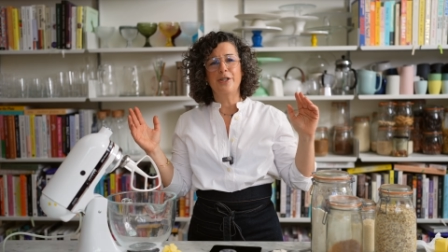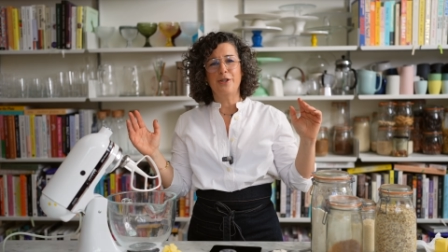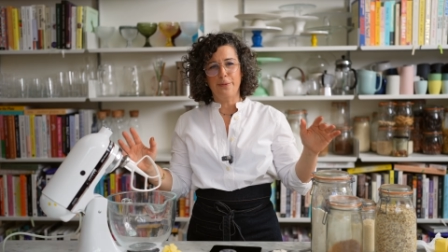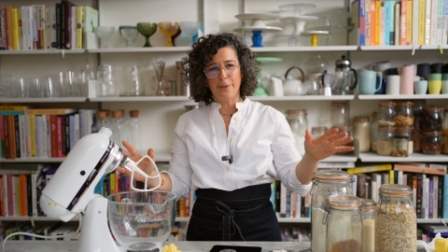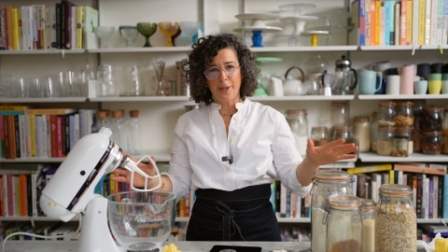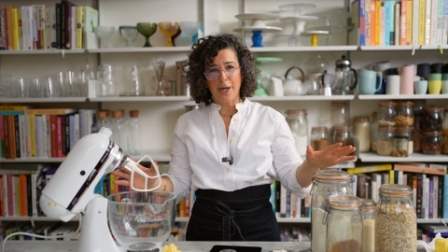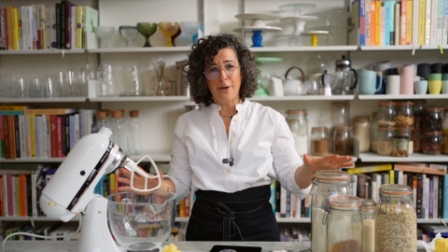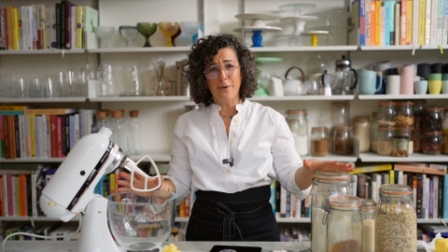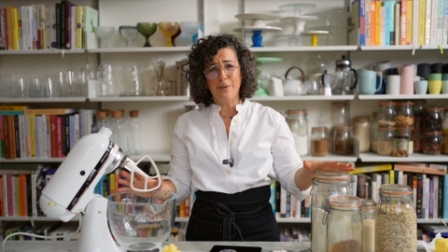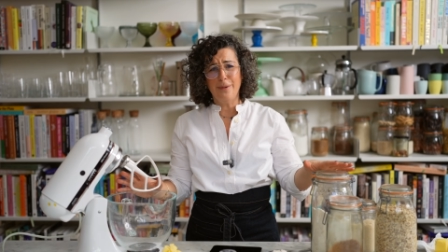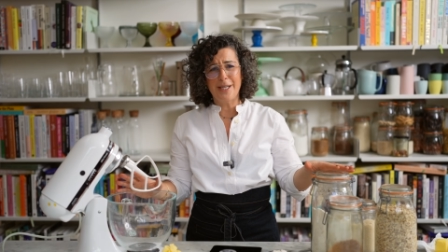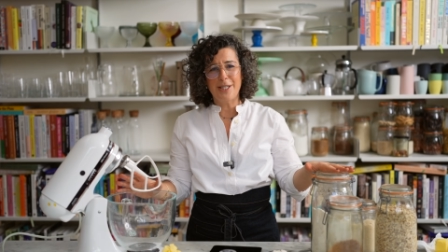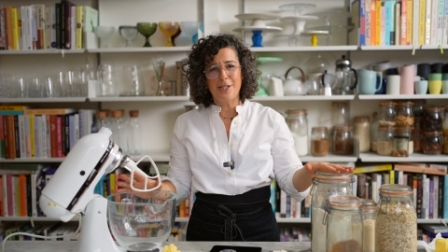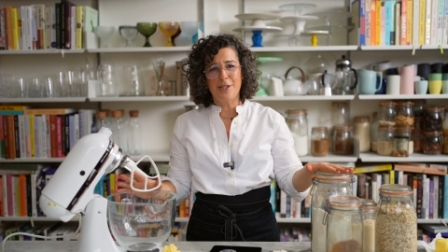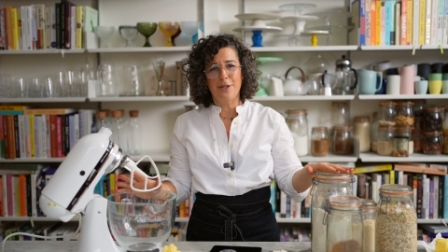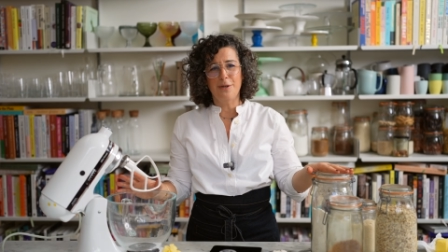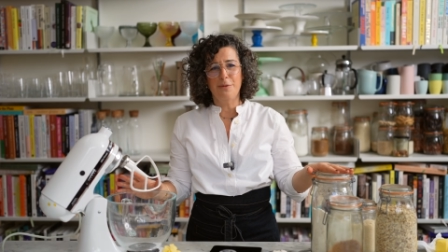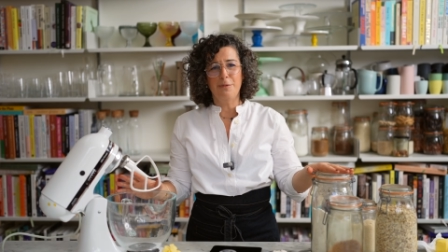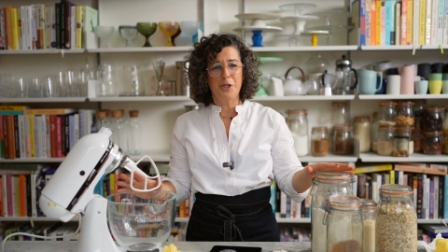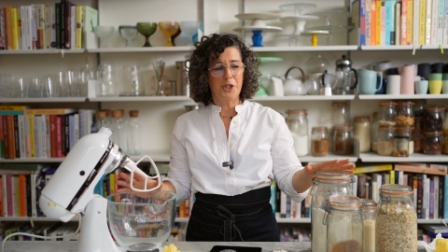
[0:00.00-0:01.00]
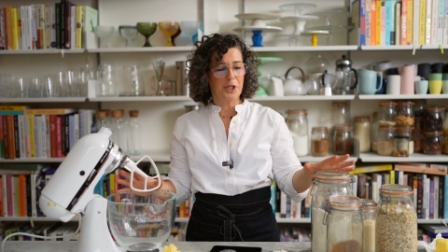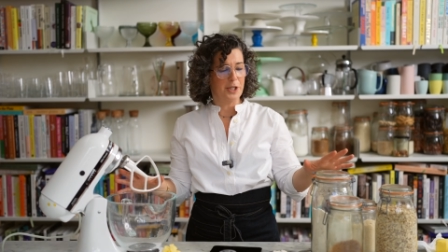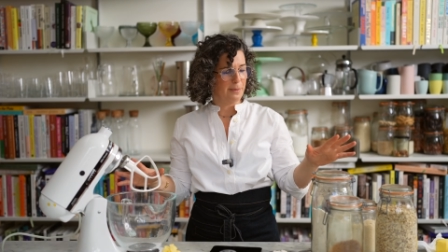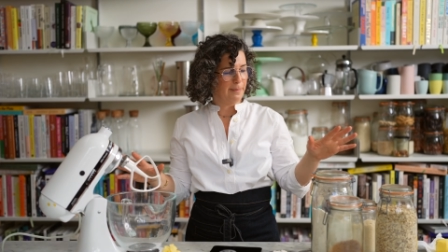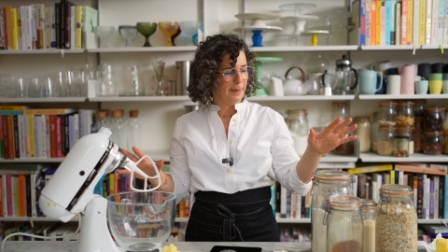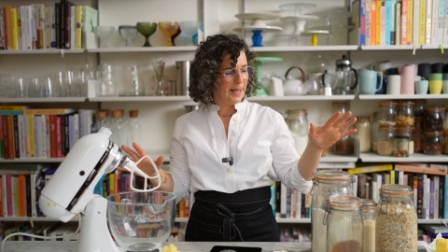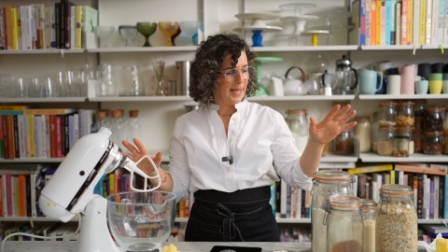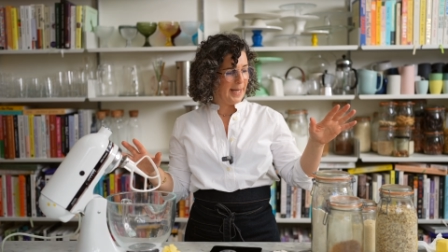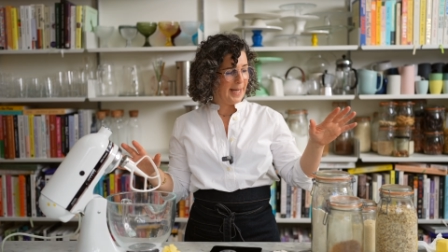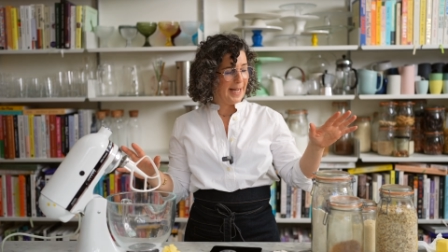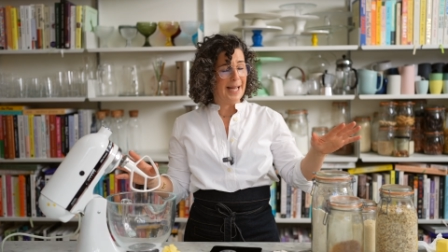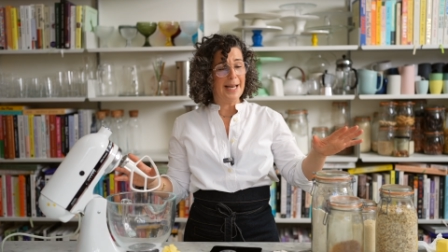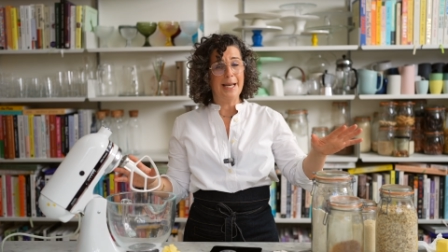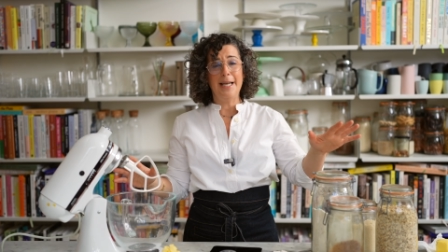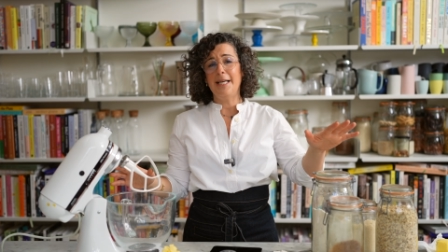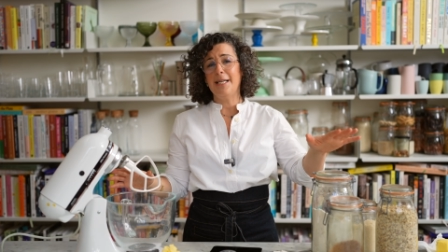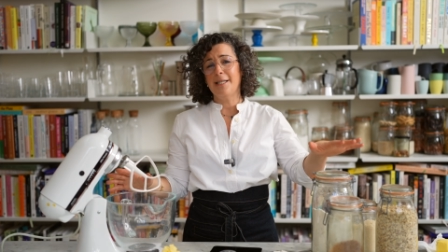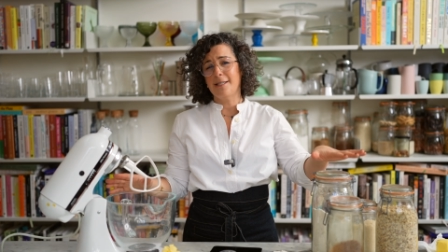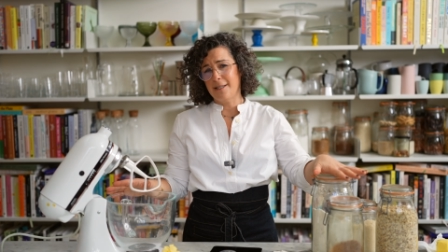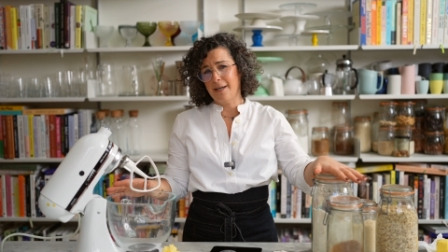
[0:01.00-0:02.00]
do what I always do, which is make at
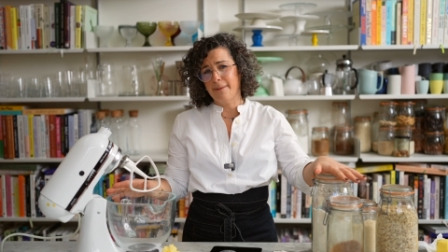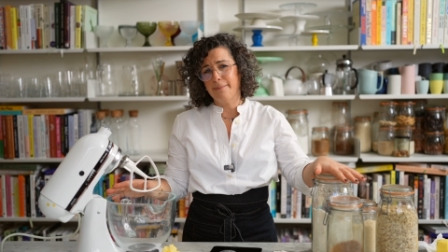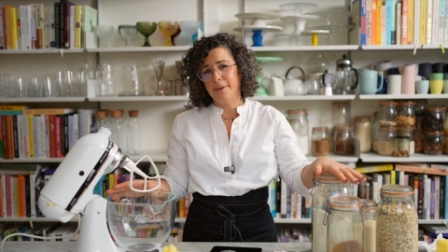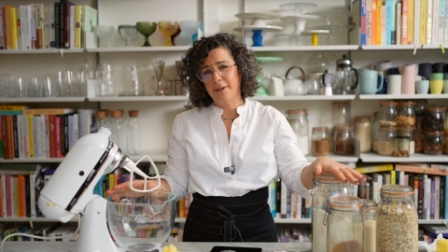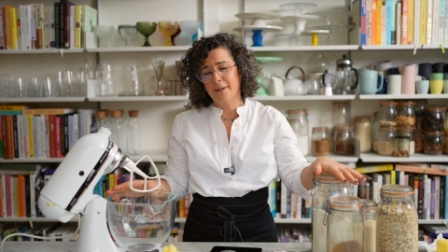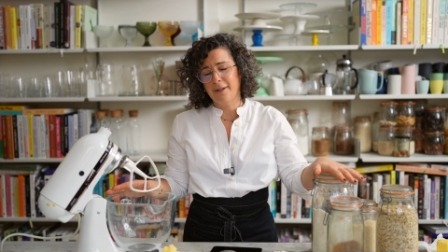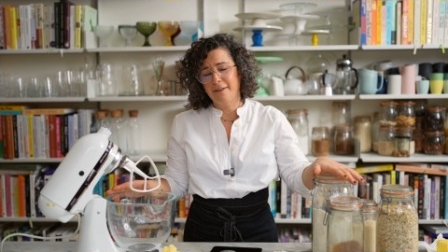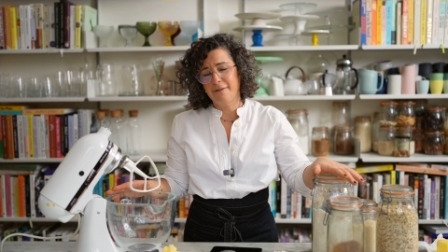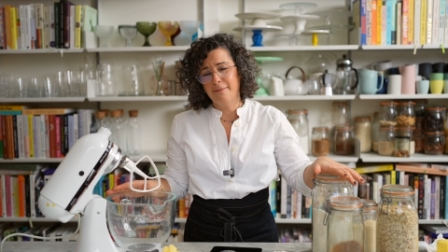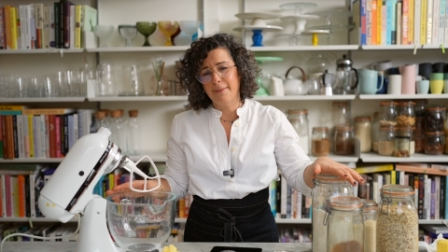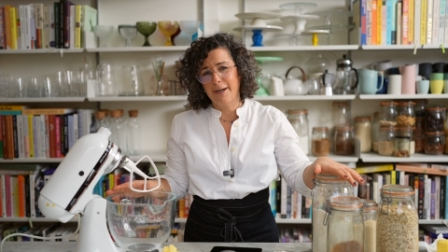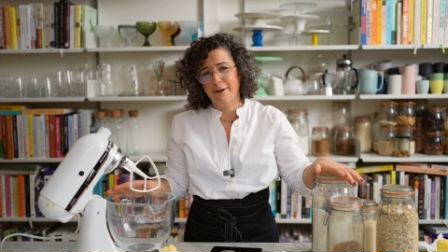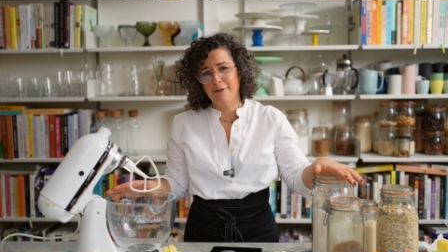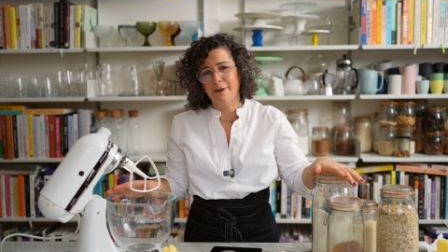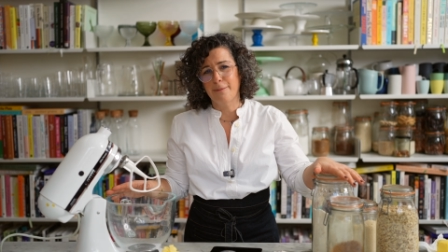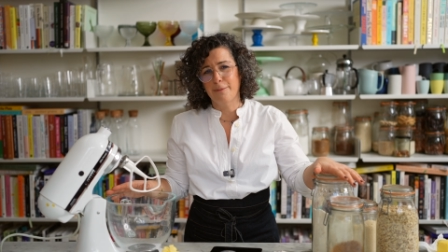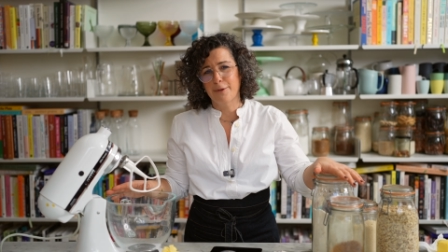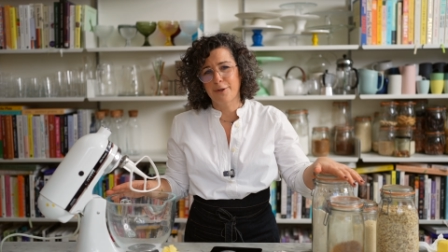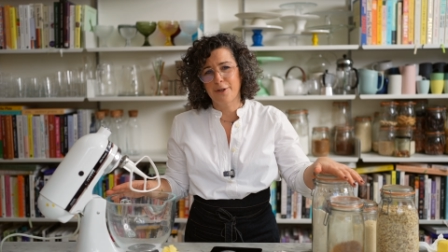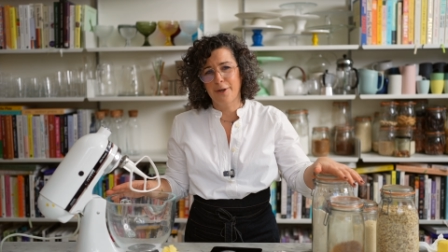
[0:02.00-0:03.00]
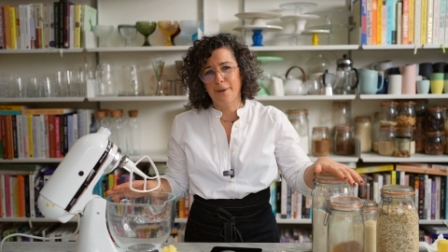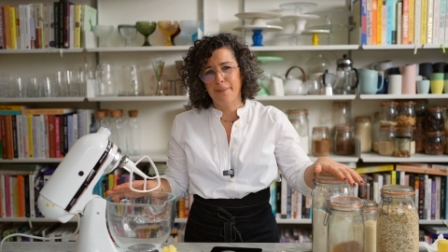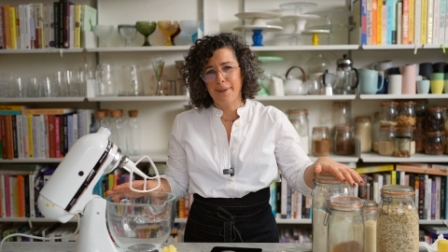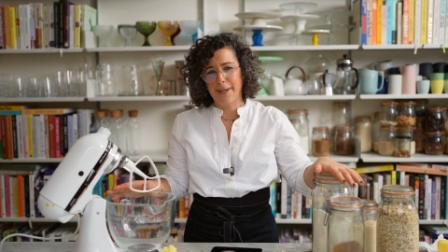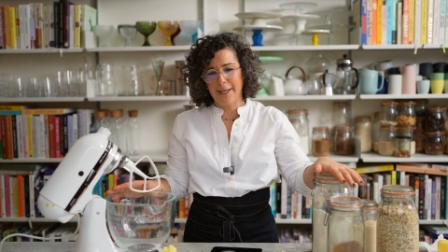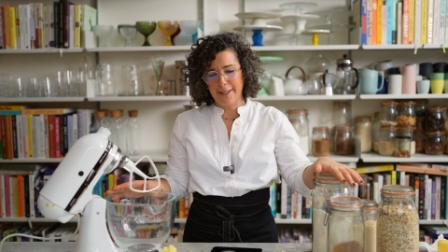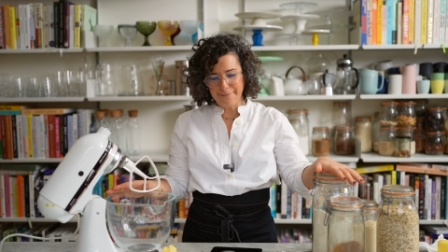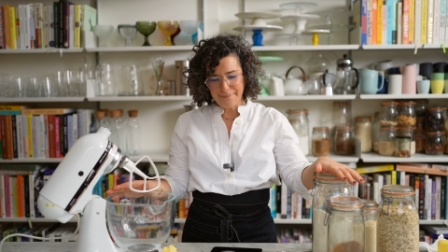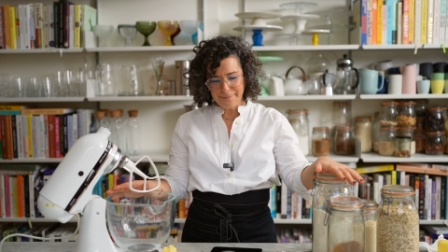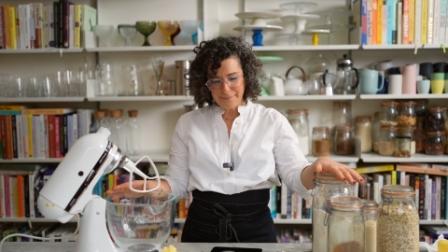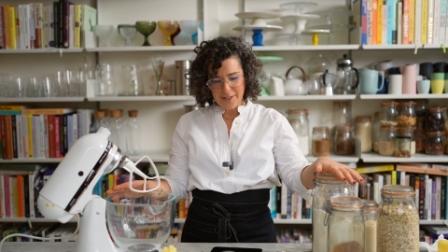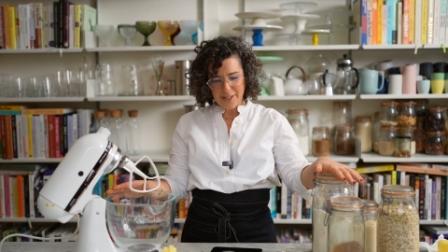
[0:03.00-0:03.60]
least double of my crumble topping.